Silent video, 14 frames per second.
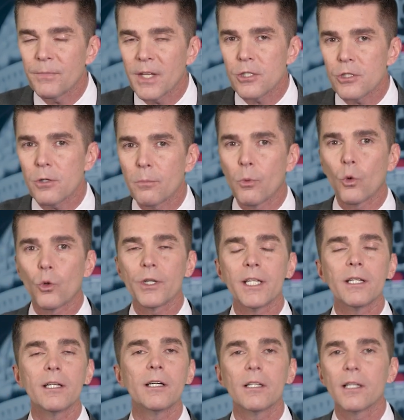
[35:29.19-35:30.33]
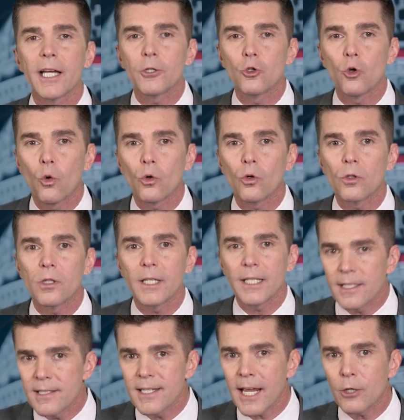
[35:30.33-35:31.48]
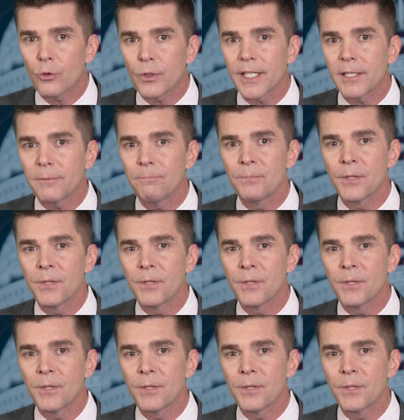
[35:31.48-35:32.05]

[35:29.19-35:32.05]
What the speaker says: and supporting electoral integrity.